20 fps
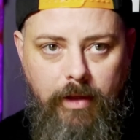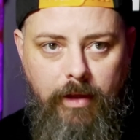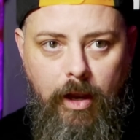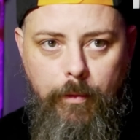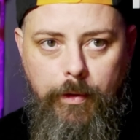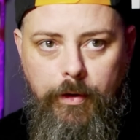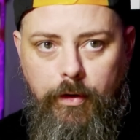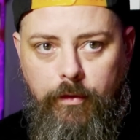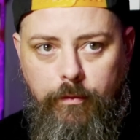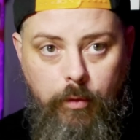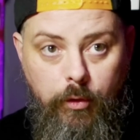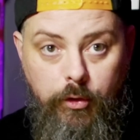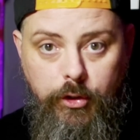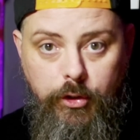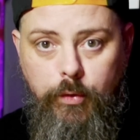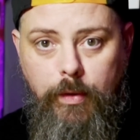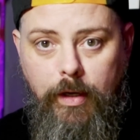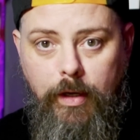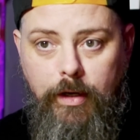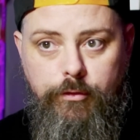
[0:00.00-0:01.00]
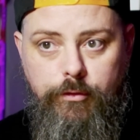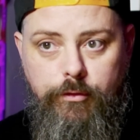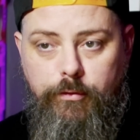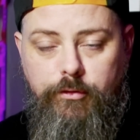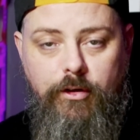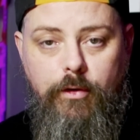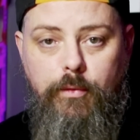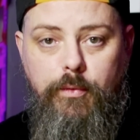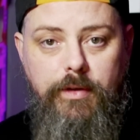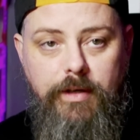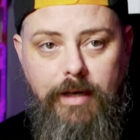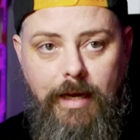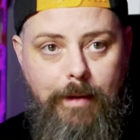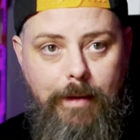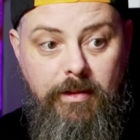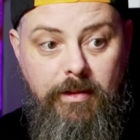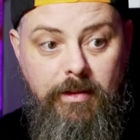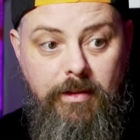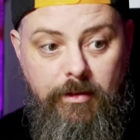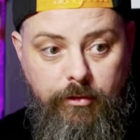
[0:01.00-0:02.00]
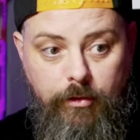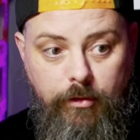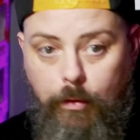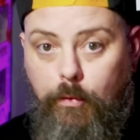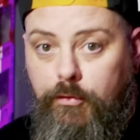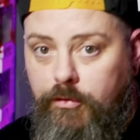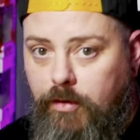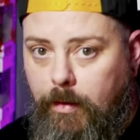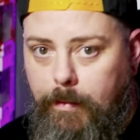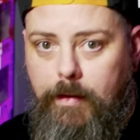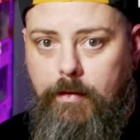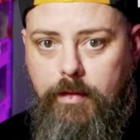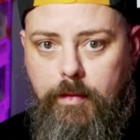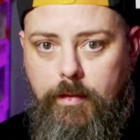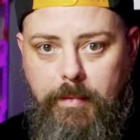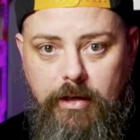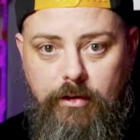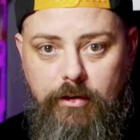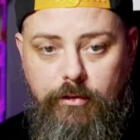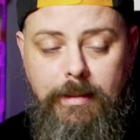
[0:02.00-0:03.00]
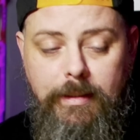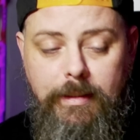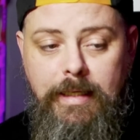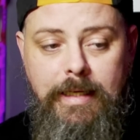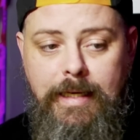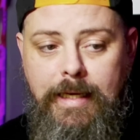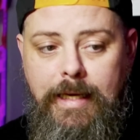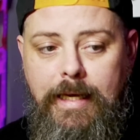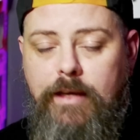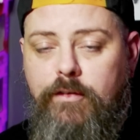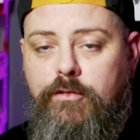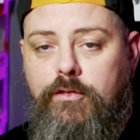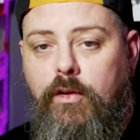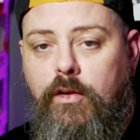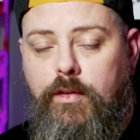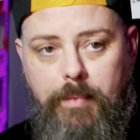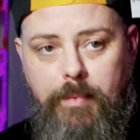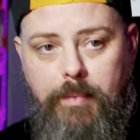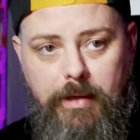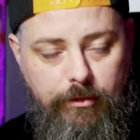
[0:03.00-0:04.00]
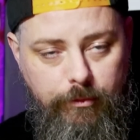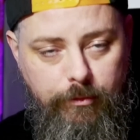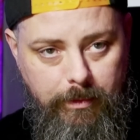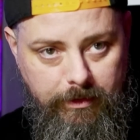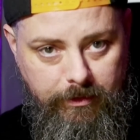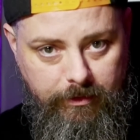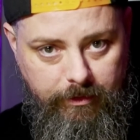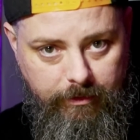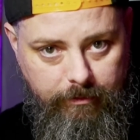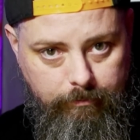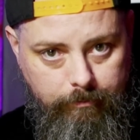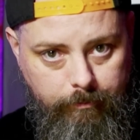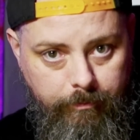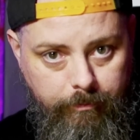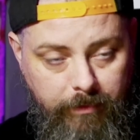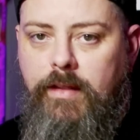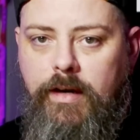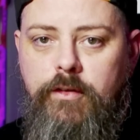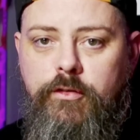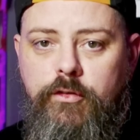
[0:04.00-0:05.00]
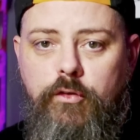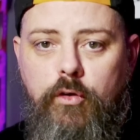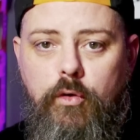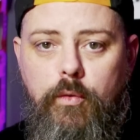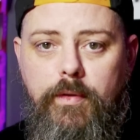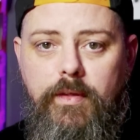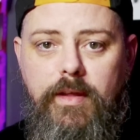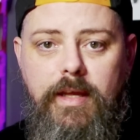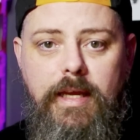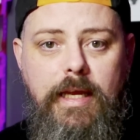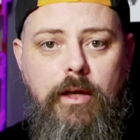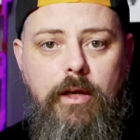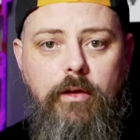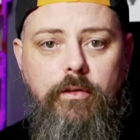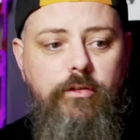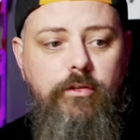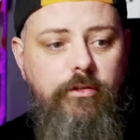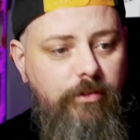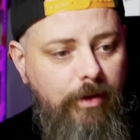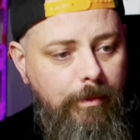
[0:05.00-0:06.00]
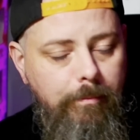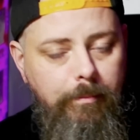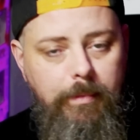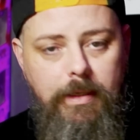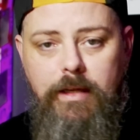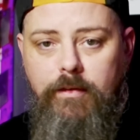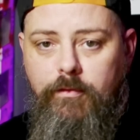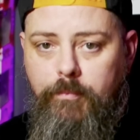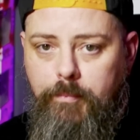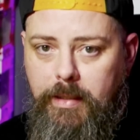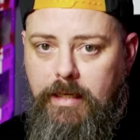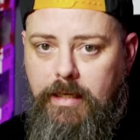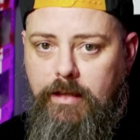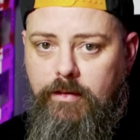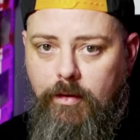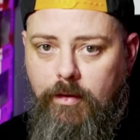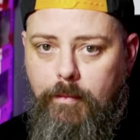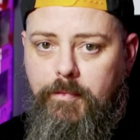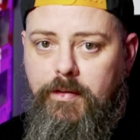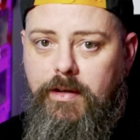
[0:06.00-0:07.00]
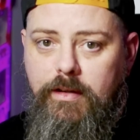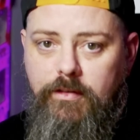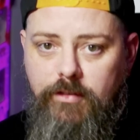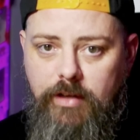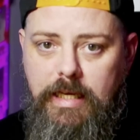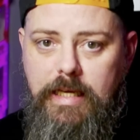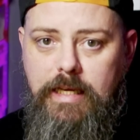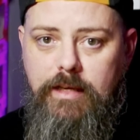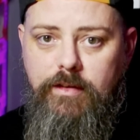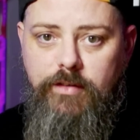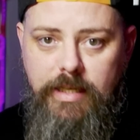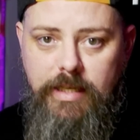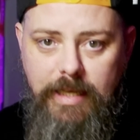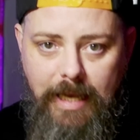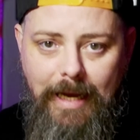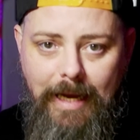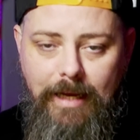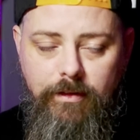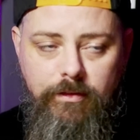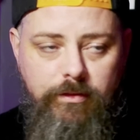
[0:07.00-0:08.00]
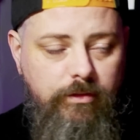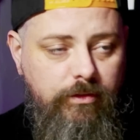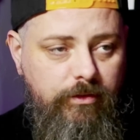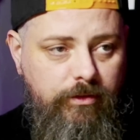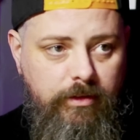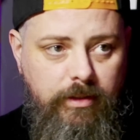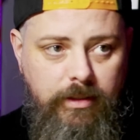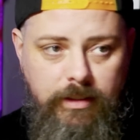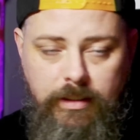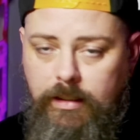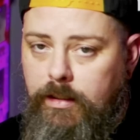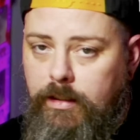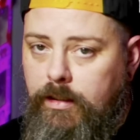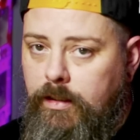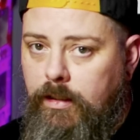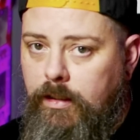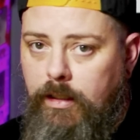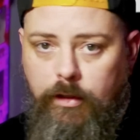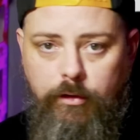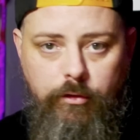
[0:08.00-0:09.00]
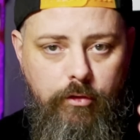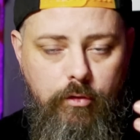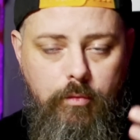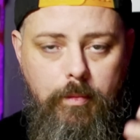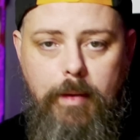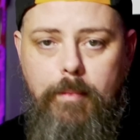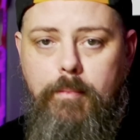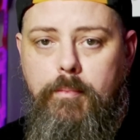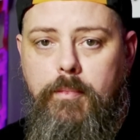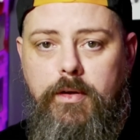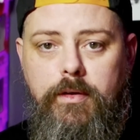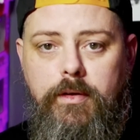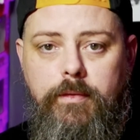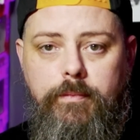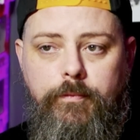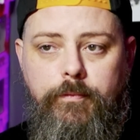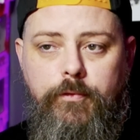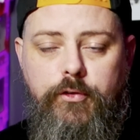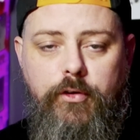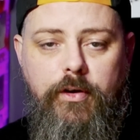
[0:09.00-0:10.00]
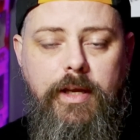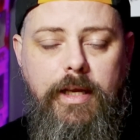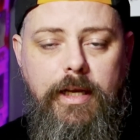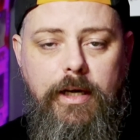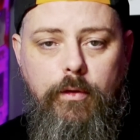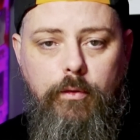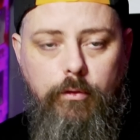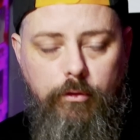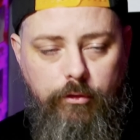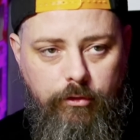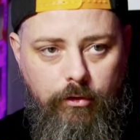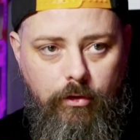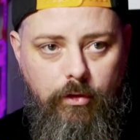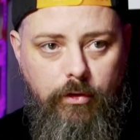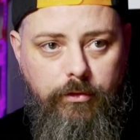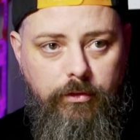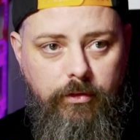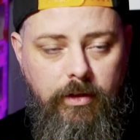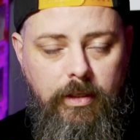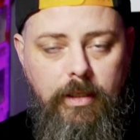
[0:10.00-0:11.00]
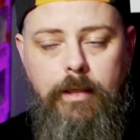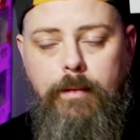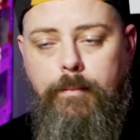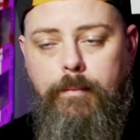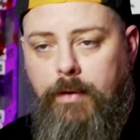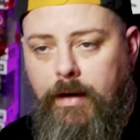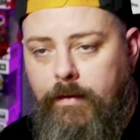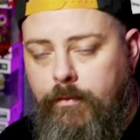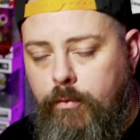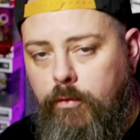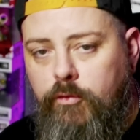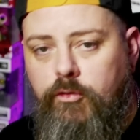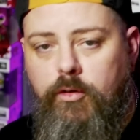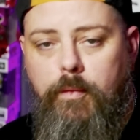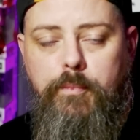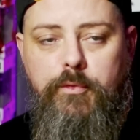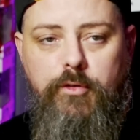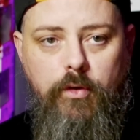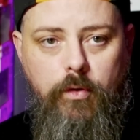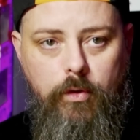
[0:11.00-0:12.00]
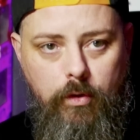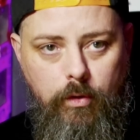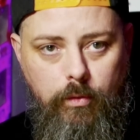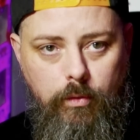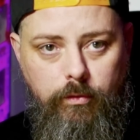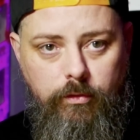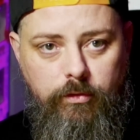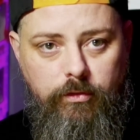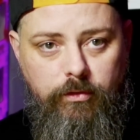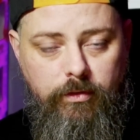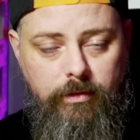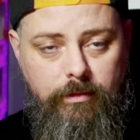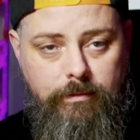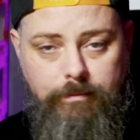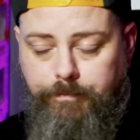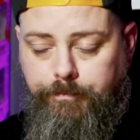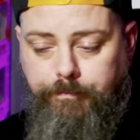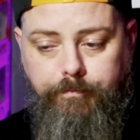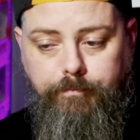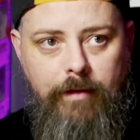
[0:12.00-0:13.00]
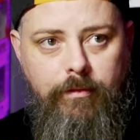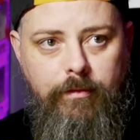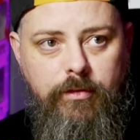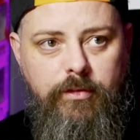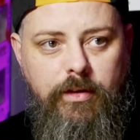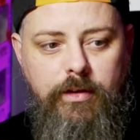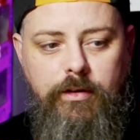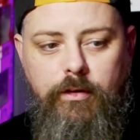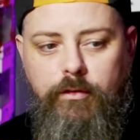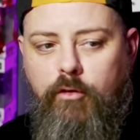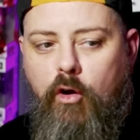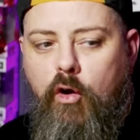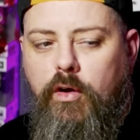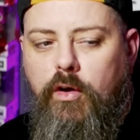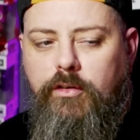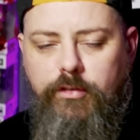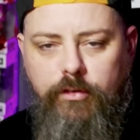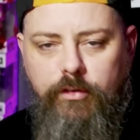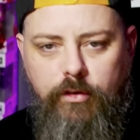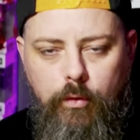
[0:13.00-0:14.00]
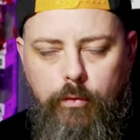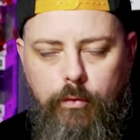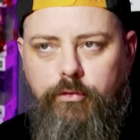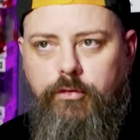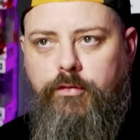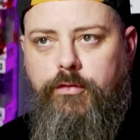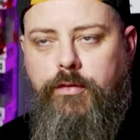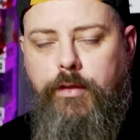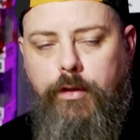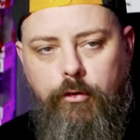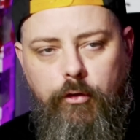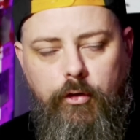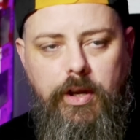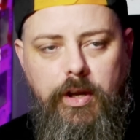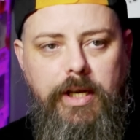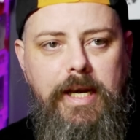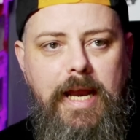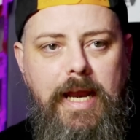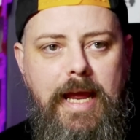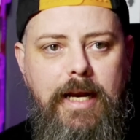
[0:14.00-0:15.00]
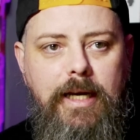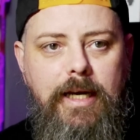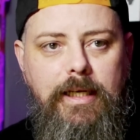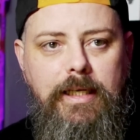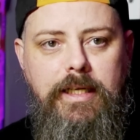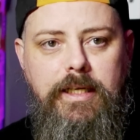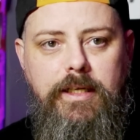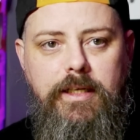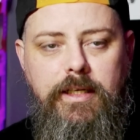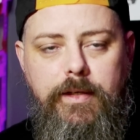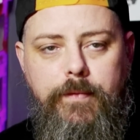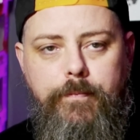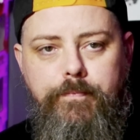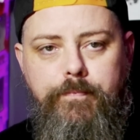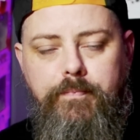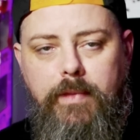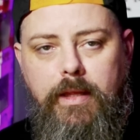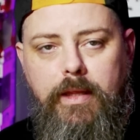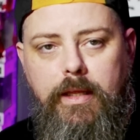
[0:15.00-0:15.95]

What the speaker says: I went off what you guys are shouting me, there's a ghost coming out of the basement. It's not the basement. There is a door with it. It could simply have been something as easy as a crew member trying to get out shot. But everyone jumps on ghost. And everyone's like, you're wrong, it's a ghost, it's the crooked neck lady.